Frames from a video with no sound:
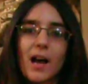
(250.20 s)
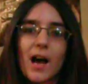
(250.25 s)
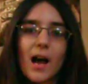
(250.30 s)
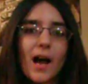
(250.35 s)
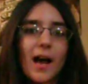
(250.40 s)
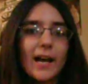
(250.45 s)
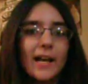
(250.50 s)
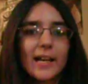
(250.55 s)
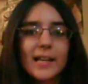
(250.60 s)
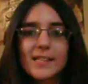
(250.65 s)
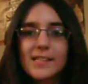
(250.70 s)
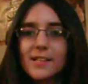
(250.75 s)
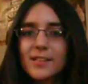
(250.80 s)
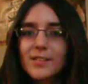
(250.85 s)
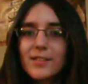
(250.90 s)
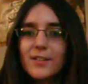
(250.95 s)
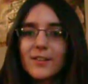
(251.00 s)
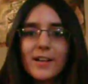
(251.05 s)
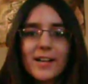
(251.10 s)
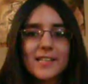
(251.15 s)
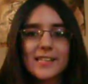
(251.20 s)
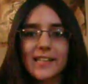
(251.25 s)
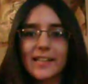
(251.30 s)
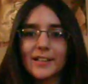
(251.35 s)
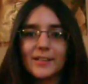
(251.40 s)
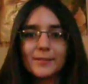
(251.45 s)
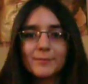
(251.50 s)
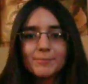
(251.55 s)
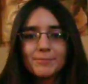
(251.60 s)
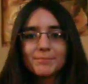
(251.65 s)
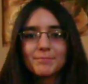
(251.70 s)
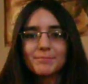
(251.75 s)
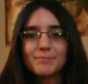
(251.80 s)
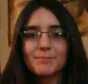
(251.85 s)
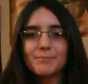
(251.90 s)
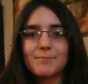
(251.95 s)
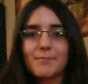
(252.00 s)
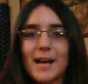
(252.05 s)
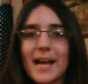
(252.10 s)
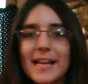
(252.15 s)
I guess I'll see you guys later.
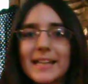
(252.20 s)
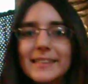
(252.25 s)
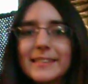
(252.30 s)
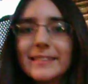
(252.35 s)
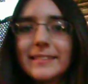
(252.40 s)
Bye.